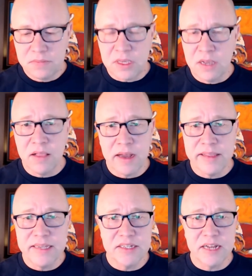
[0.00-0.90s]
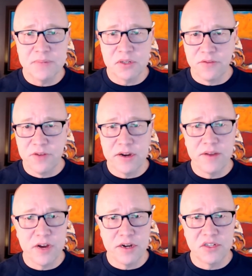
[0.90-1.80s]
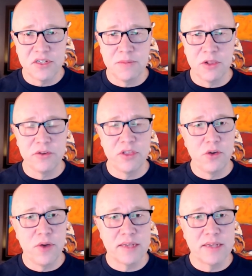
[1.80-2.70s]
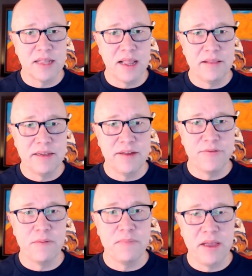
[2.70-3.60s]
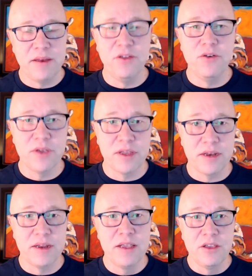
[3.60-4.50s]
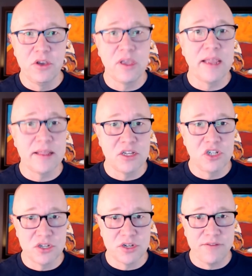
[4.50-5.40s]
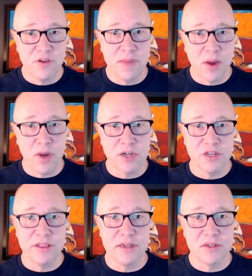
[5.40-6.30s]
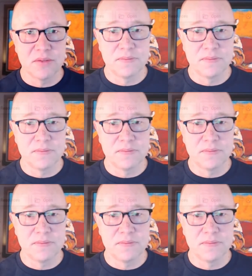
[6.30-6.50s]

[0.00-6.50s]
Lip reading: a lot of these steps are very, very similar. The UI is slightly different, but you can get the gist of it by watching this. Here's my